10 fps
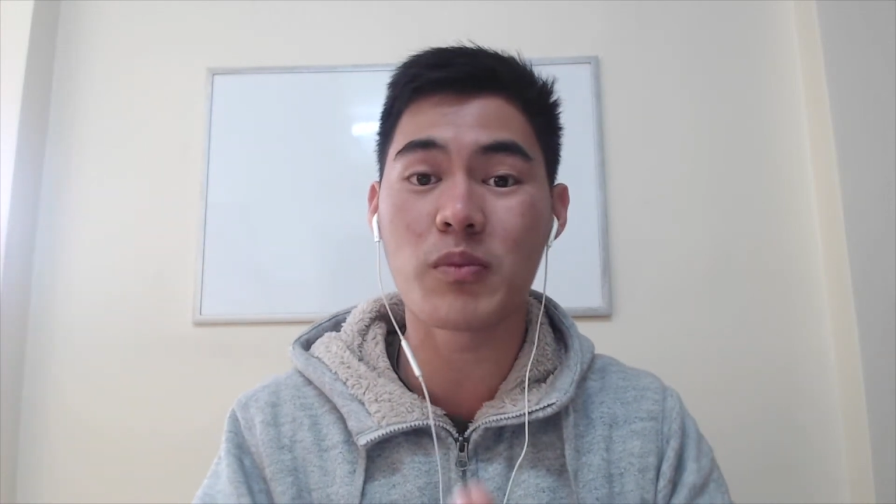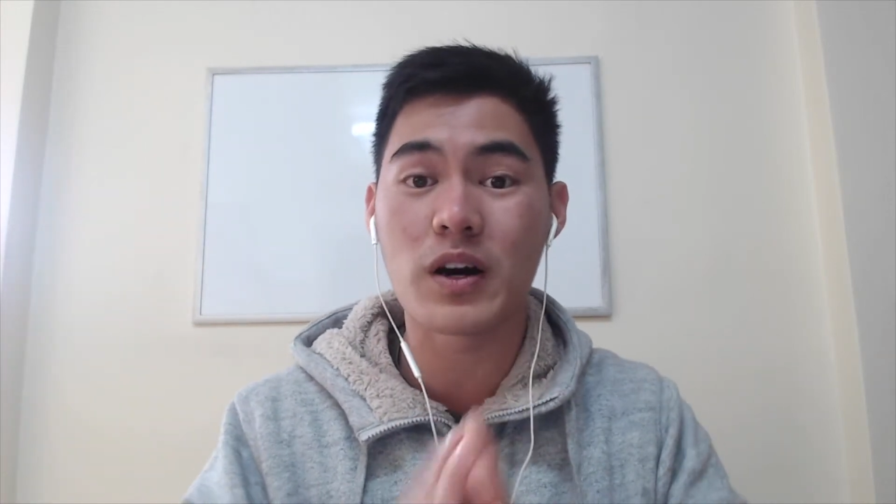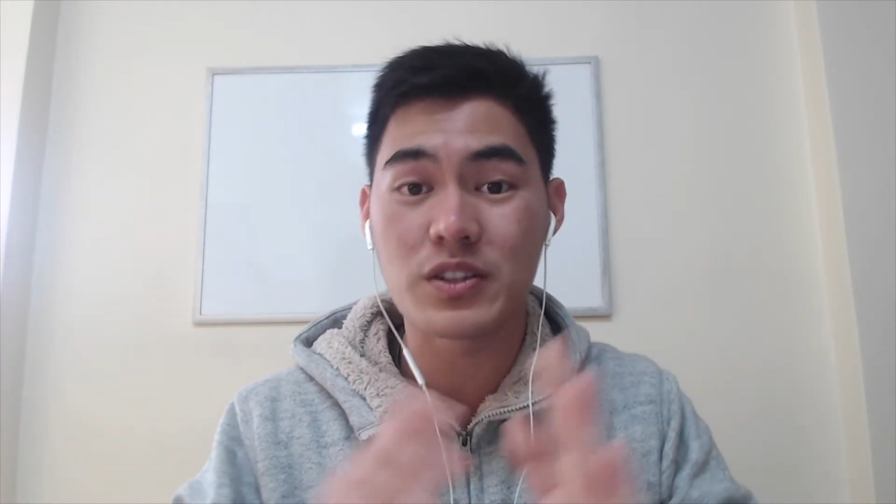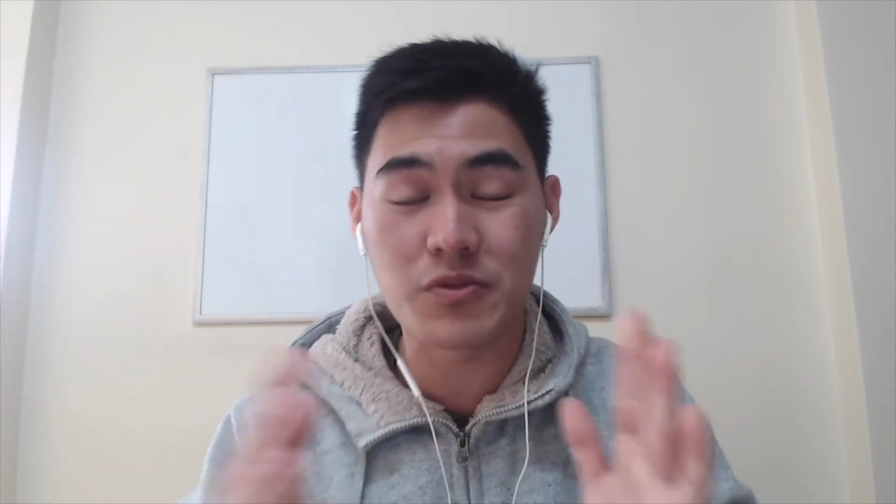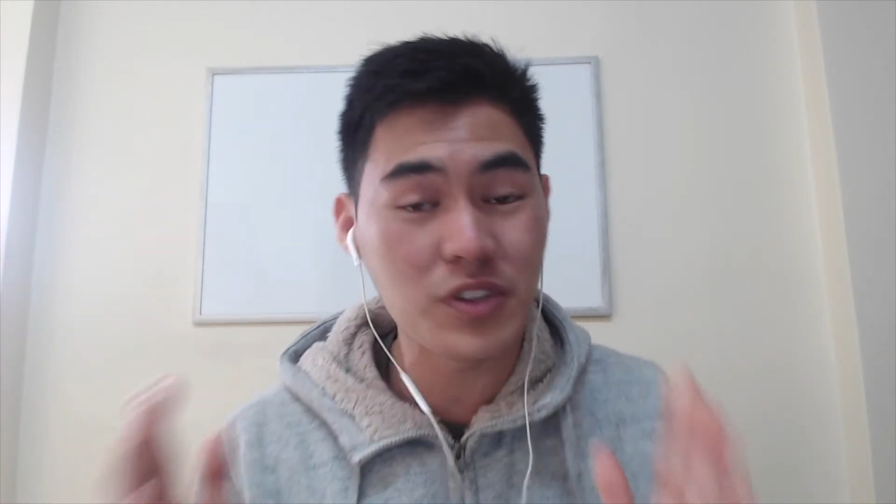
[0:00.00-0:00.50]

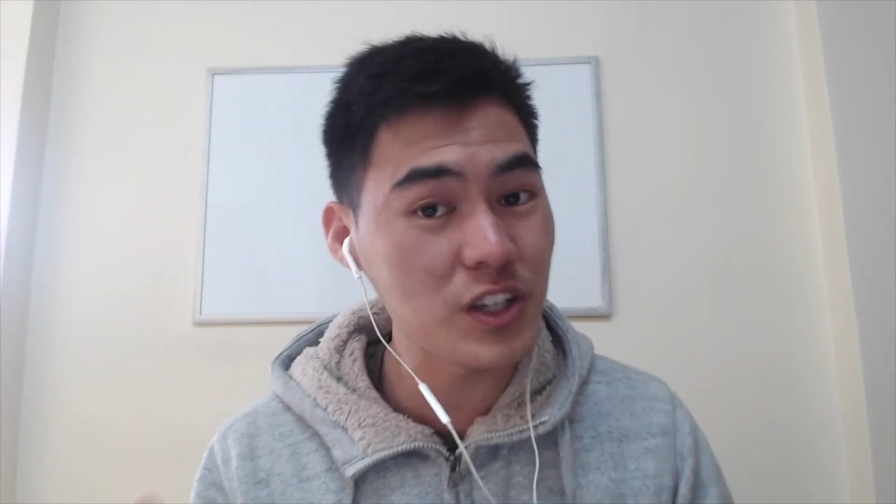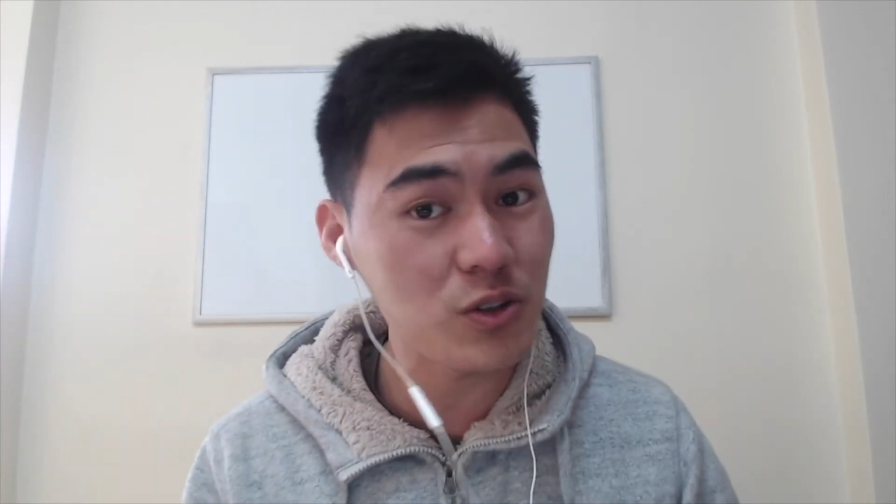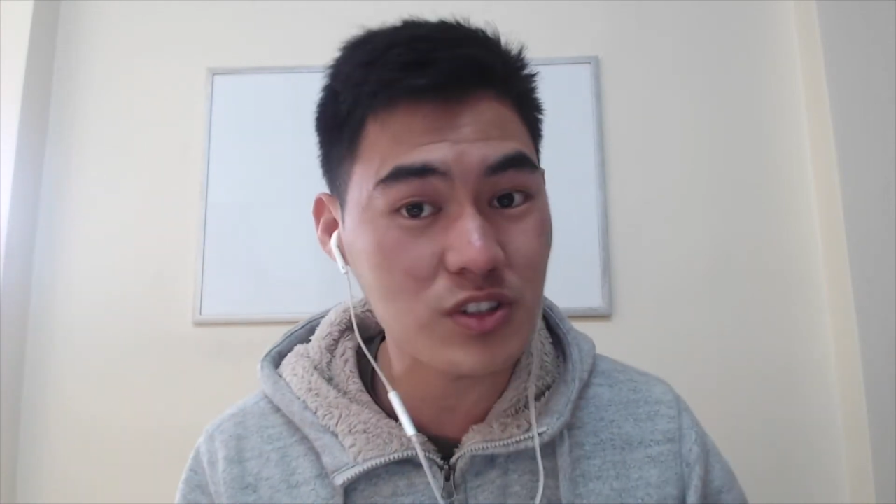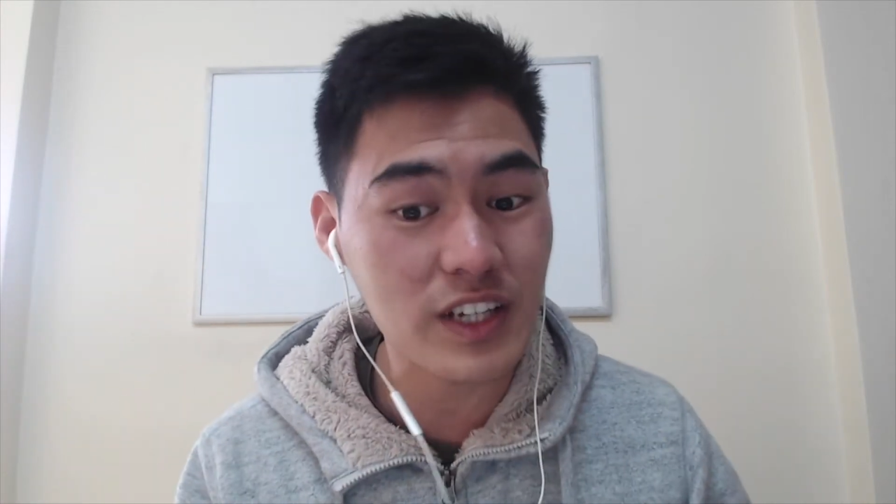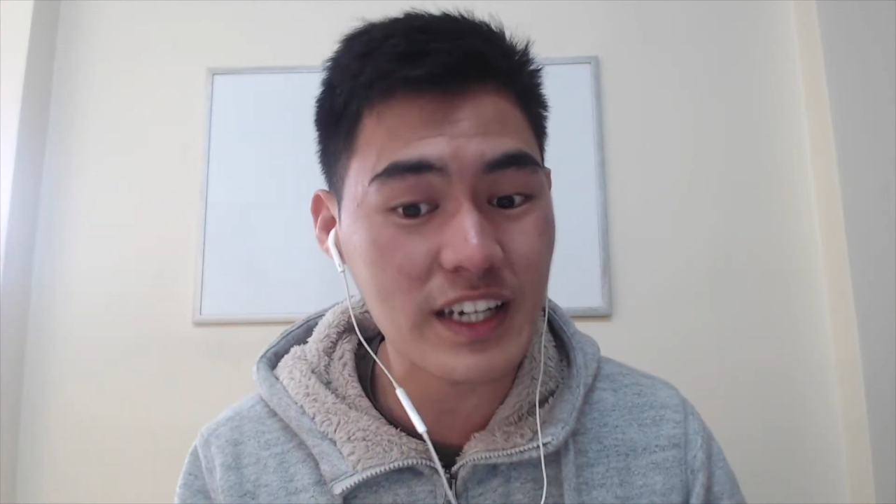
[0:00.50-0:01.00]
the video
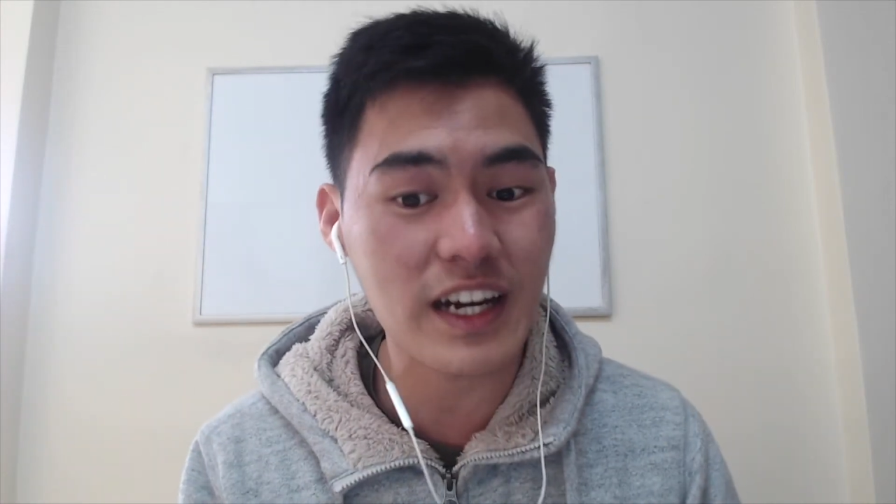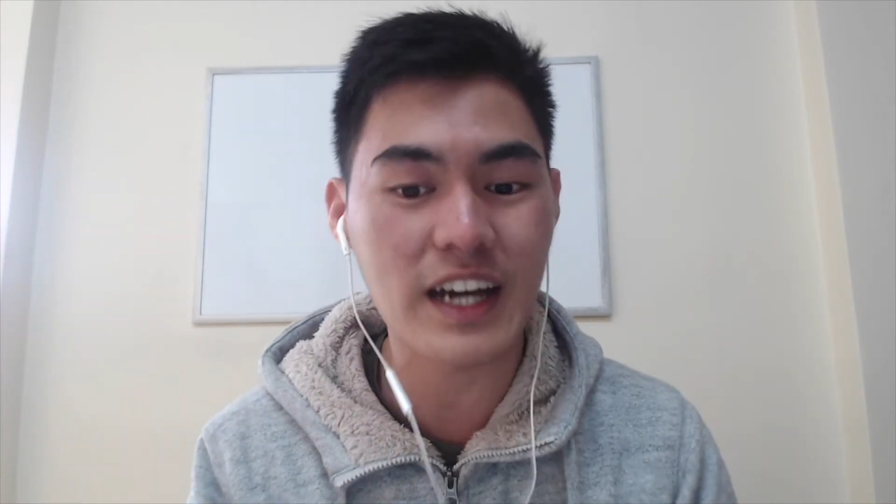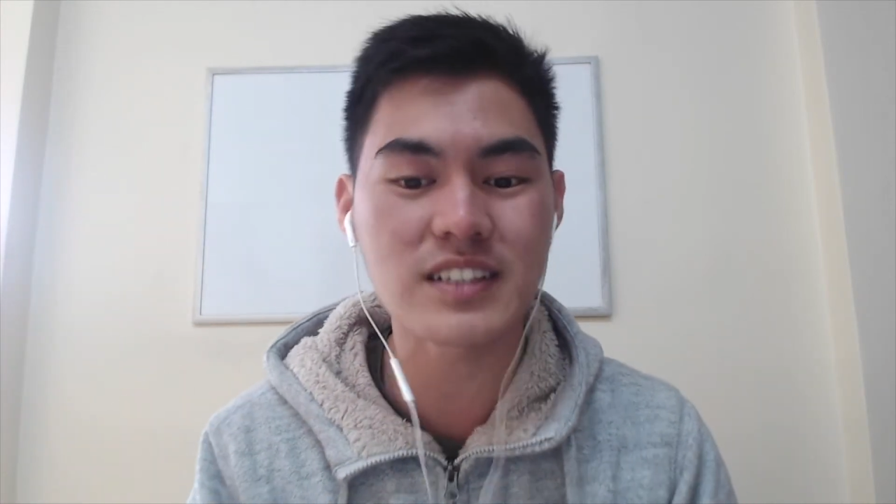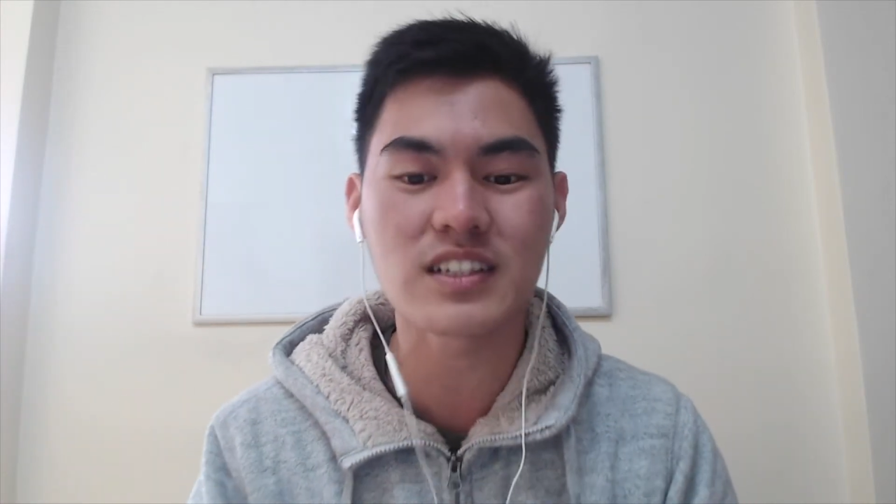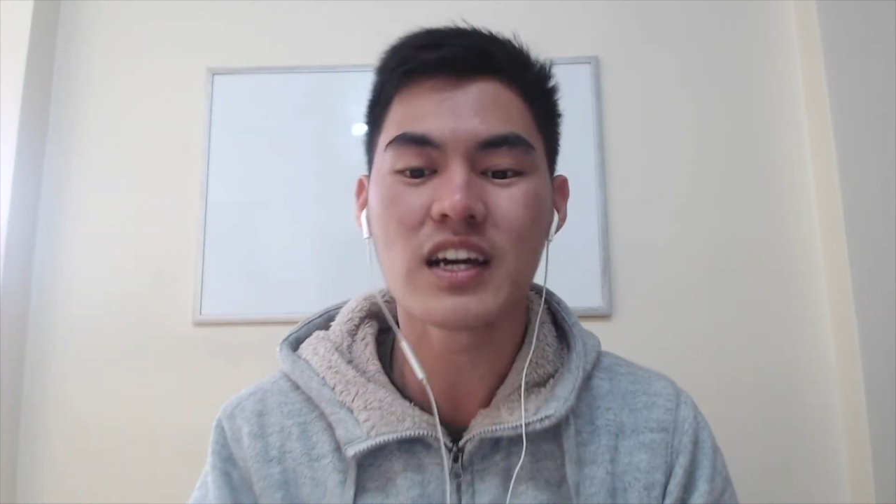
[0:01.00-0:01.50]
today,
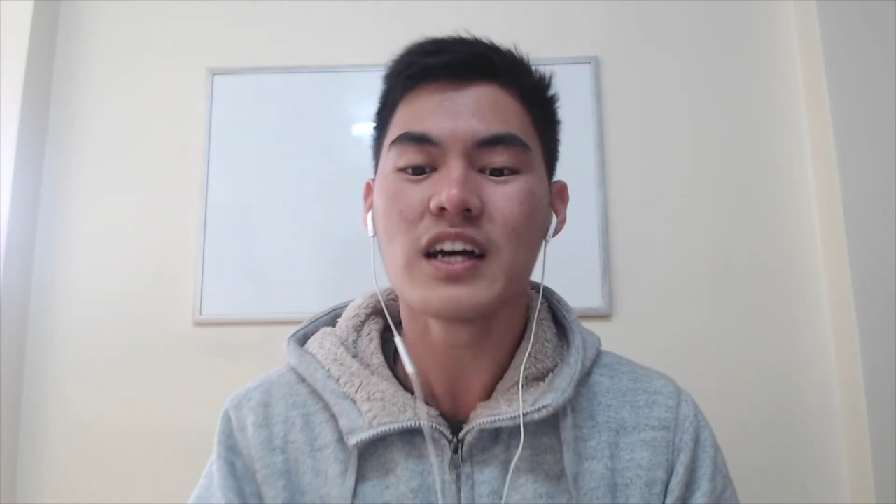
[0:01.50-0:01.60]
guys.